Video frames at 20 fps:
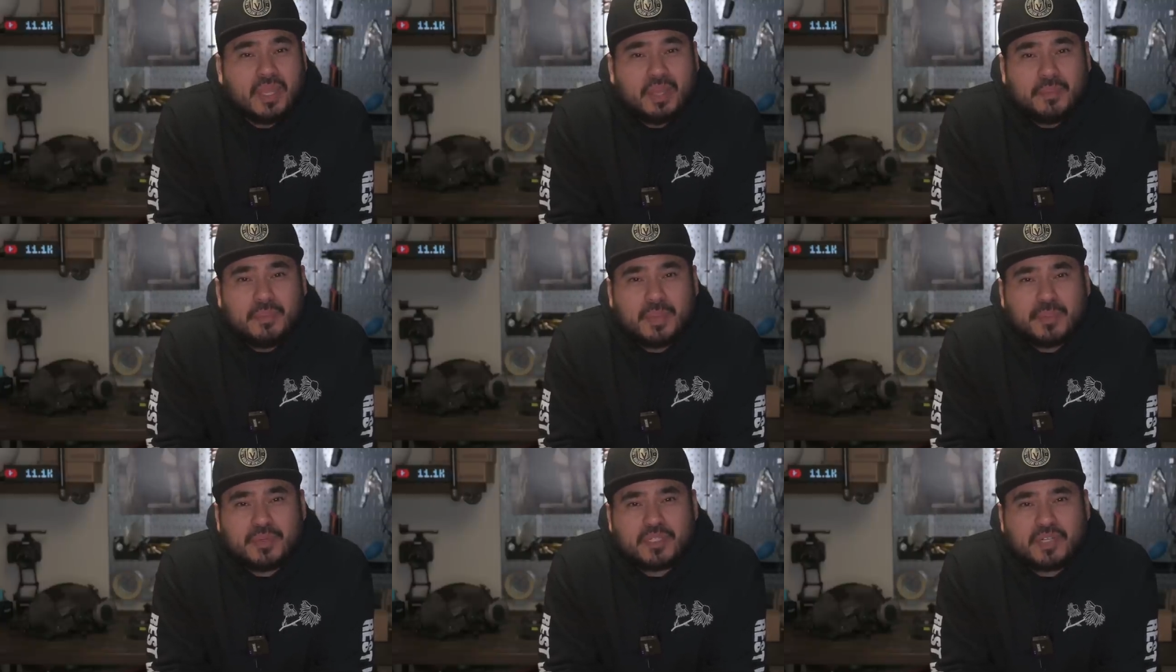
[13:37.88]

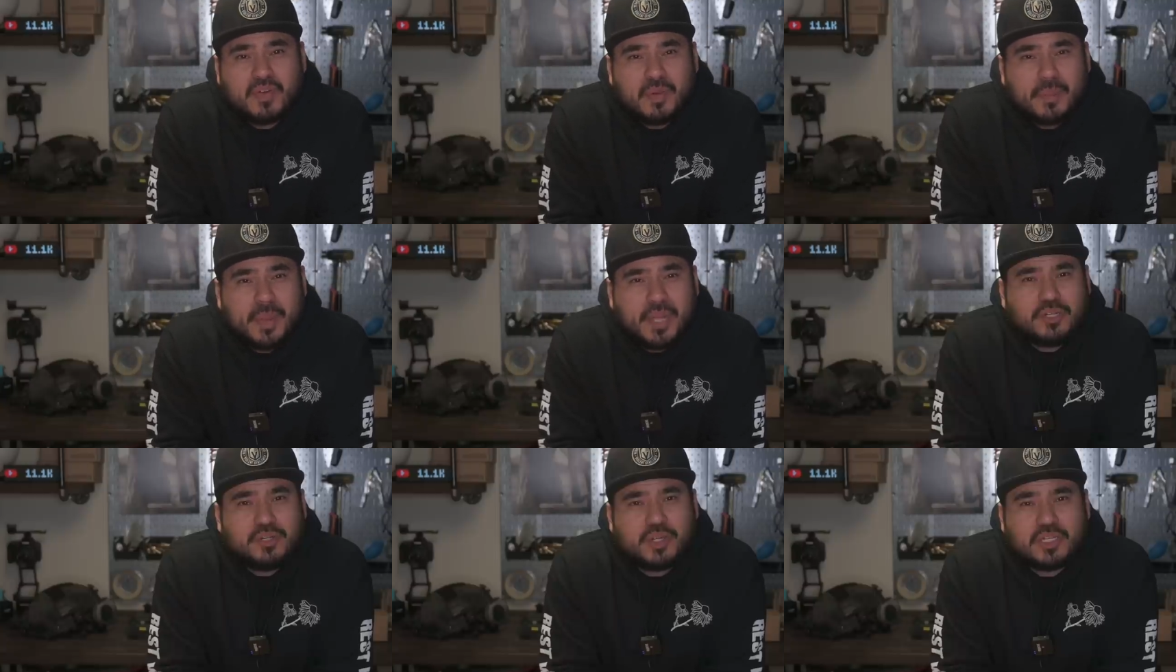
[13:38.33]
Members of our
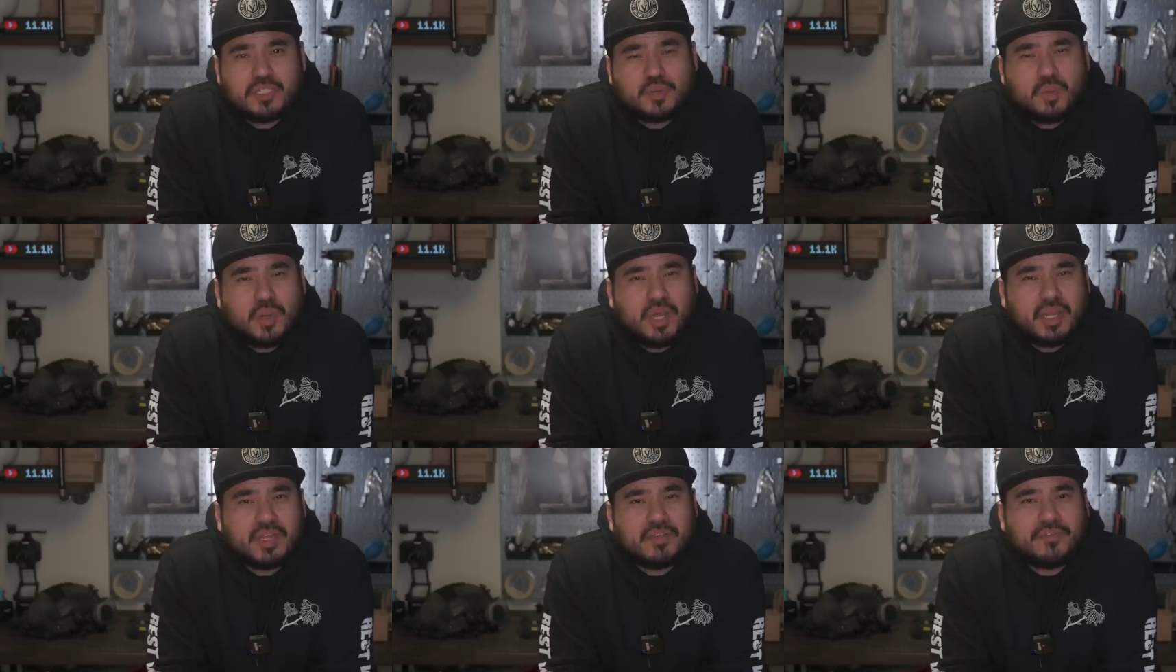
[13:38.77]
Patreon
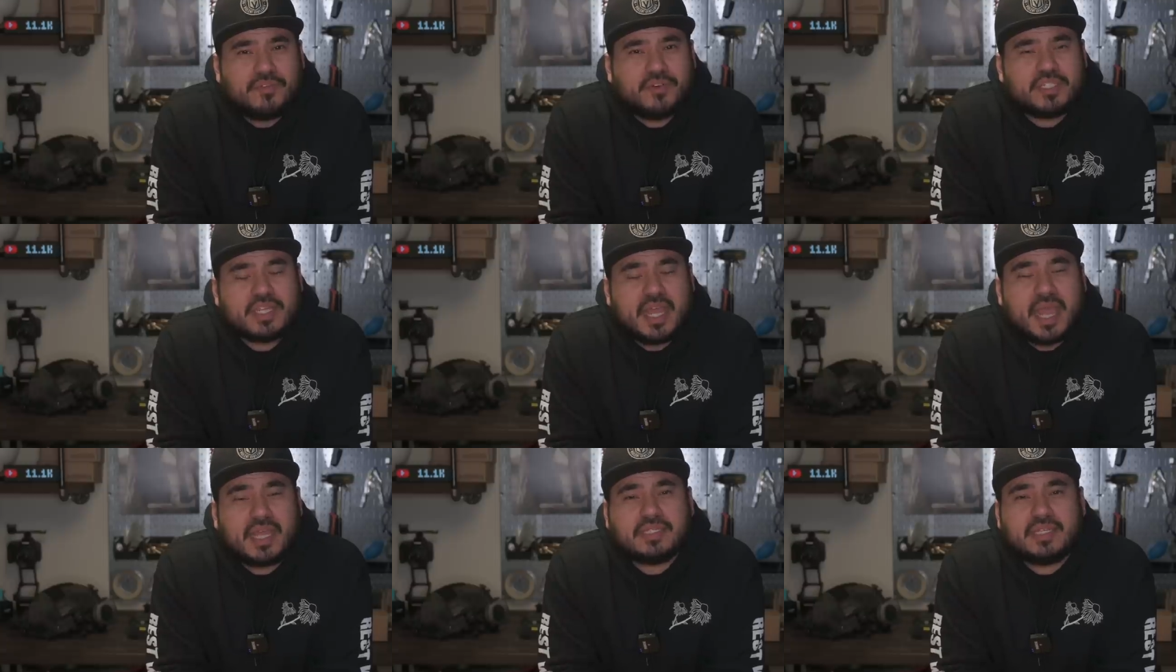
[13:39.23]
squad get
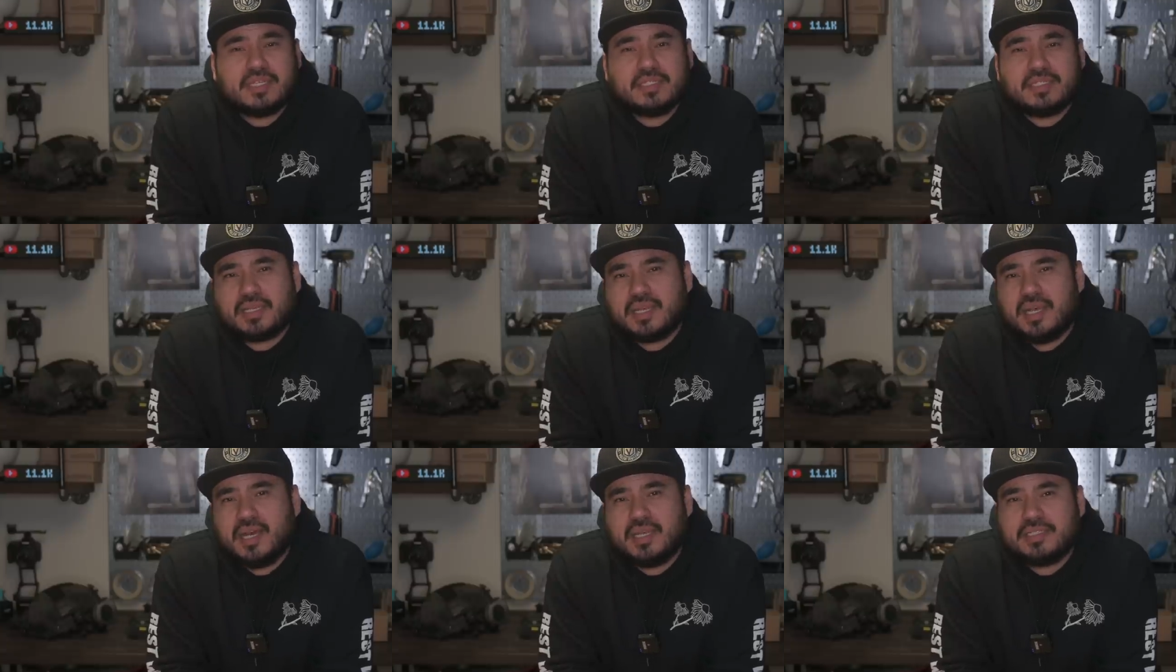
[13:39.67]
first access
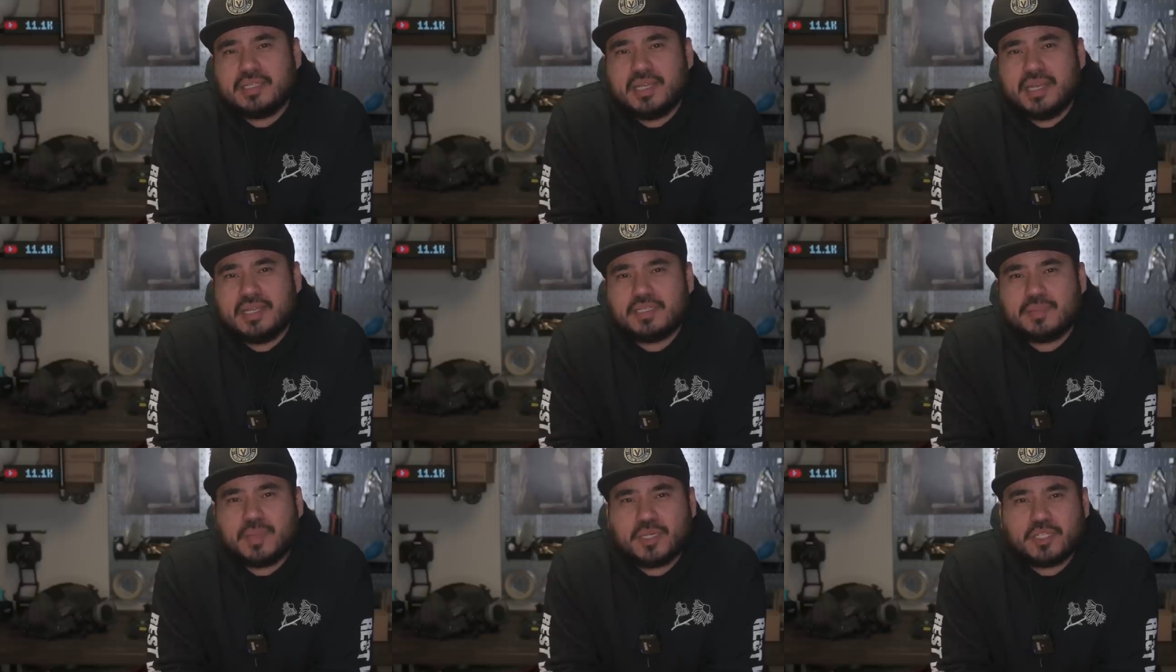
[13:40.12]
to
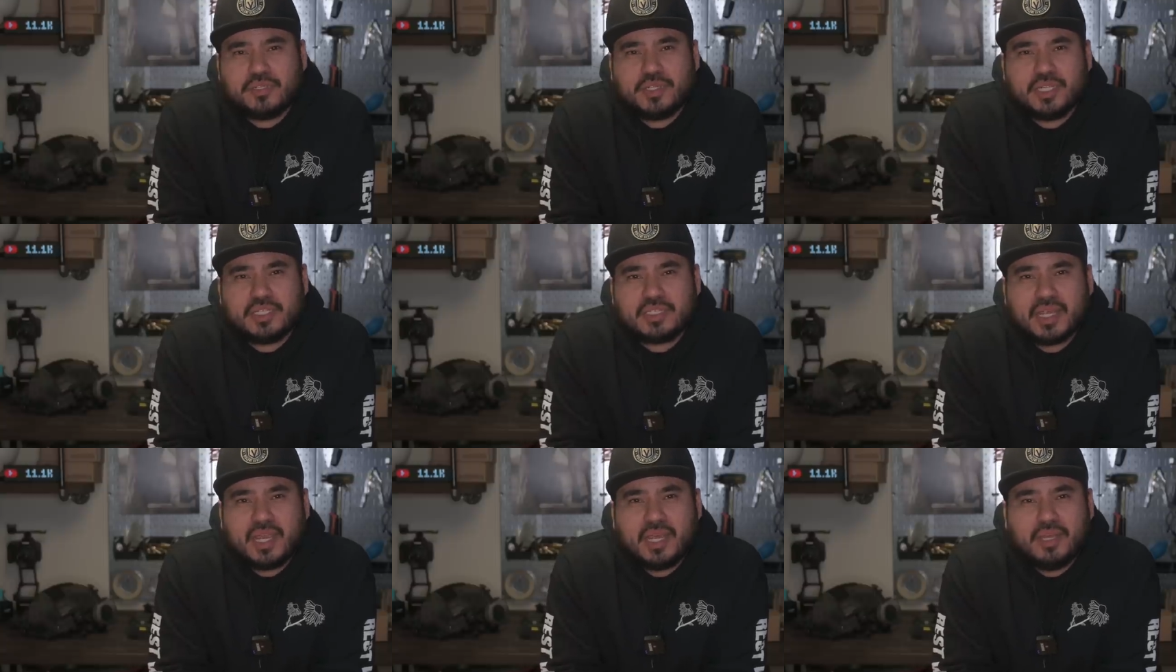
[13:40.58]
content, special
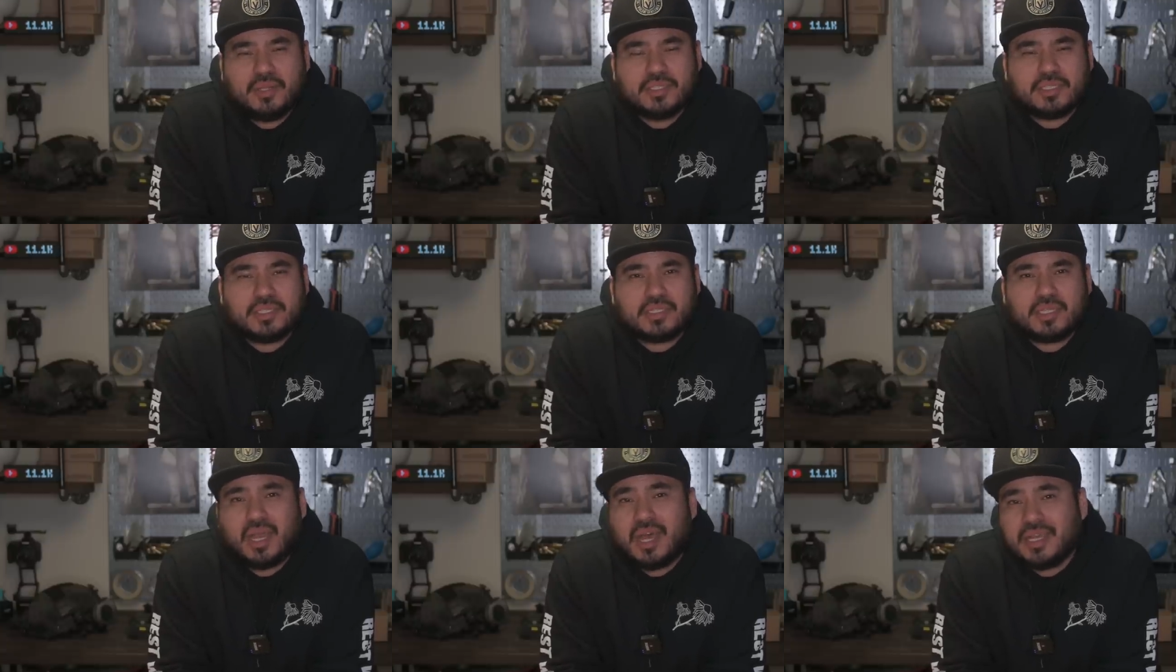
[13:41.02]

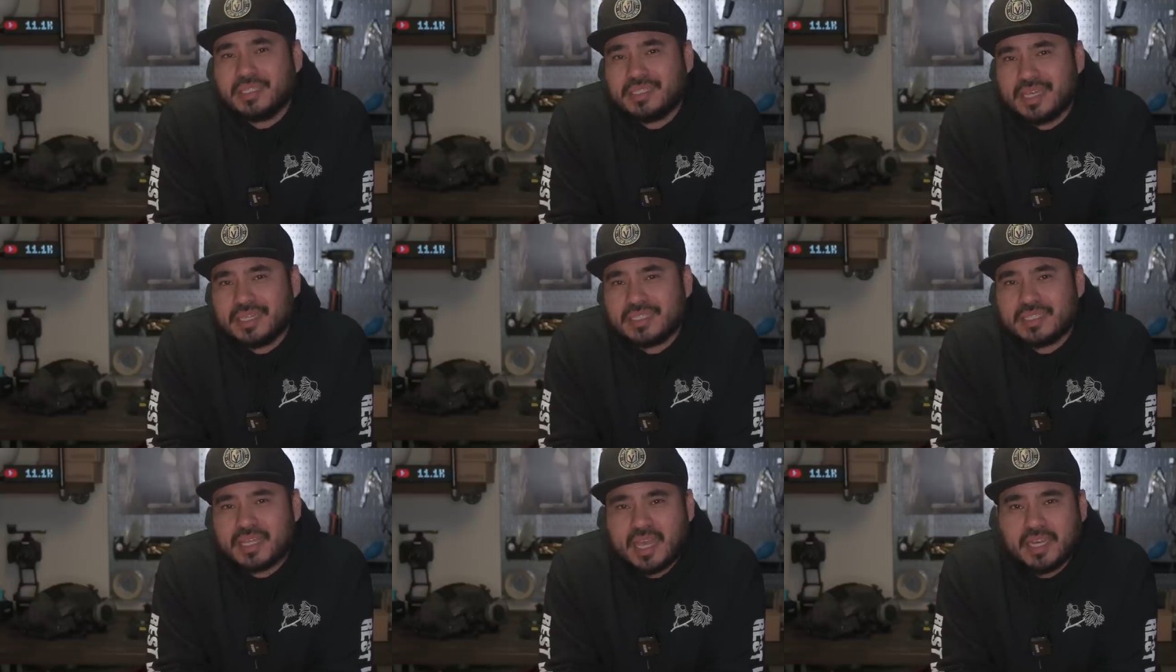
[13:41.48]
discounts,
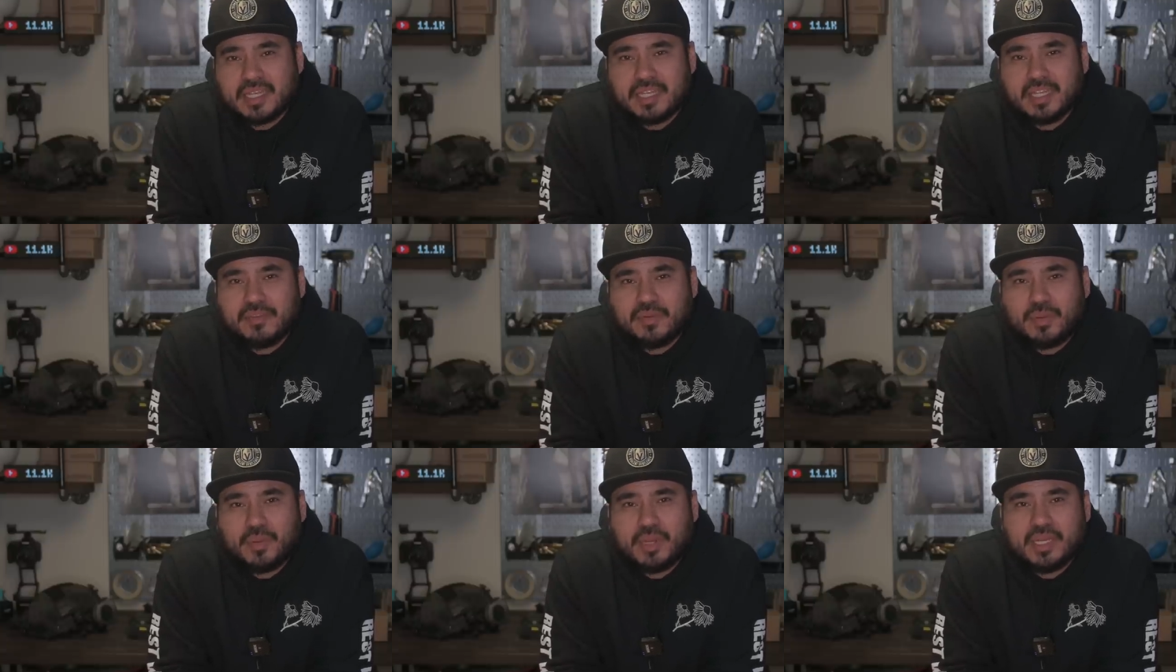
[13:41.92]
contests, and
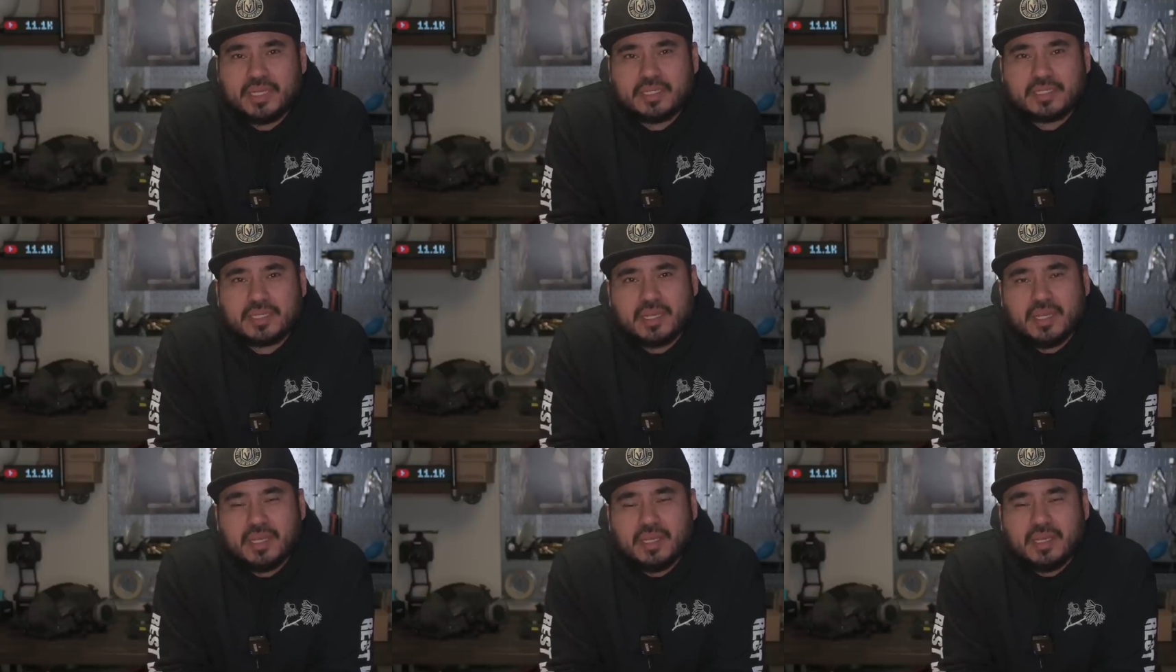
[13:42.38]

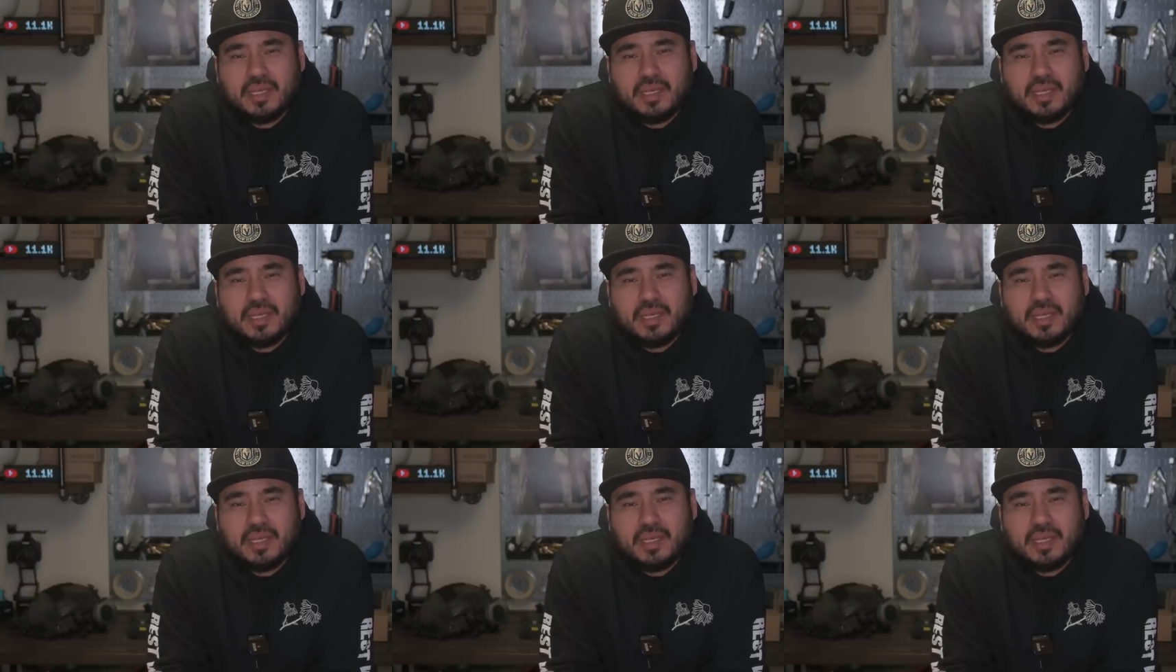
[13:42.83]
giveaways.